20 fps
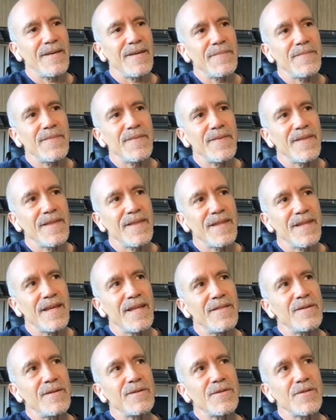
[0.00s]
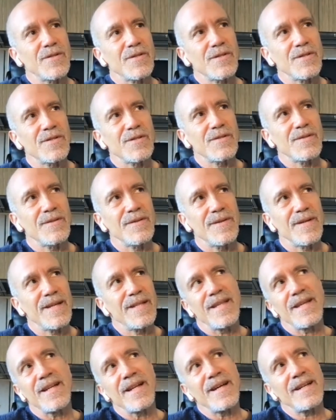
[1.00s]
Um, and there's
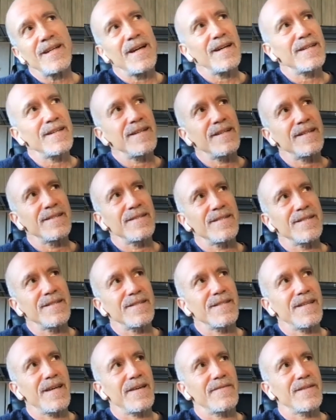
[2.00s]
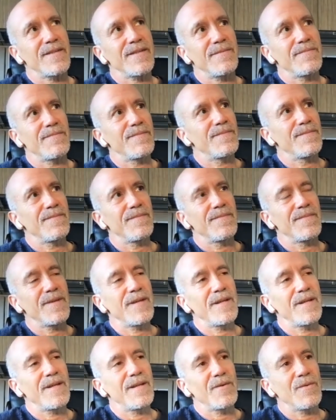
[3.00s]
and then I'm going to just have to
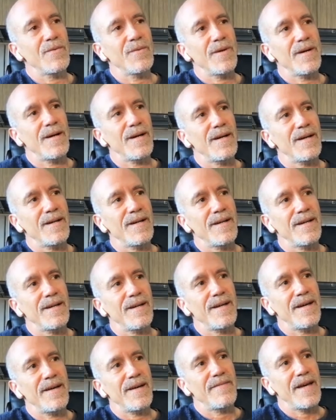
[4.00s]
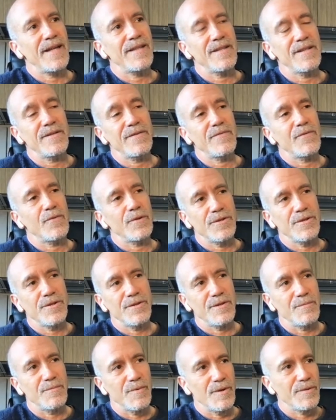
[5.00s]
I've had the good
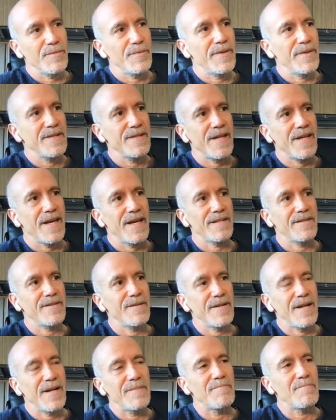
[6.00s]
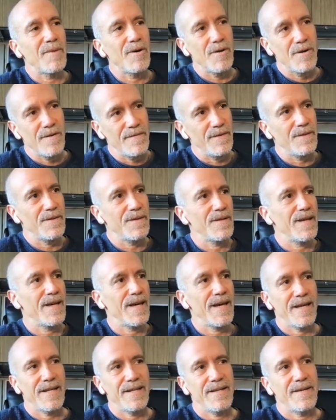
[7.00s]
fortune to work with this actor, and I marvel
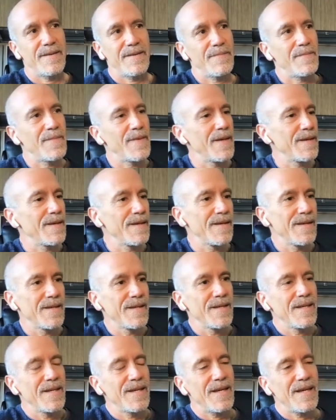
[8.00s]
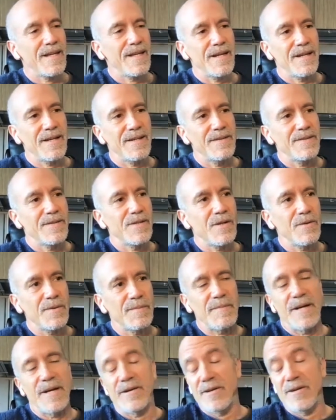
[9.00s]
at him, and I so
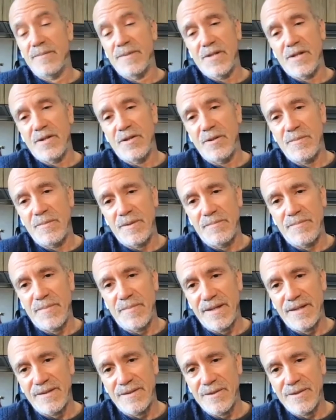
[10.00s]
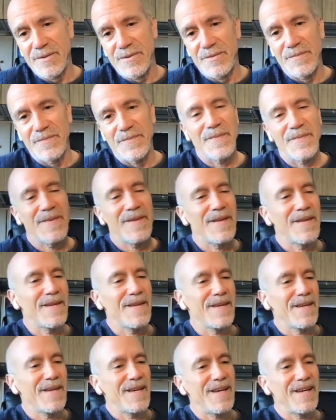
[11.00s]
admire him as a human being too.
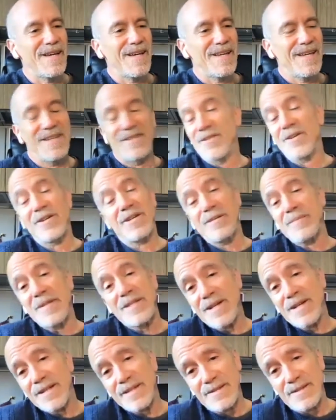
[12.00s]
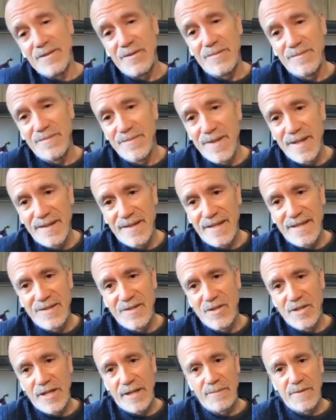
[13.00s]
And you're going to be talking to him, and
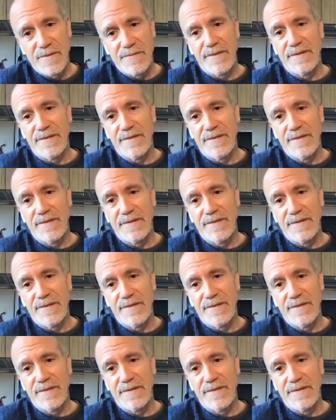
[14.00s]
that's James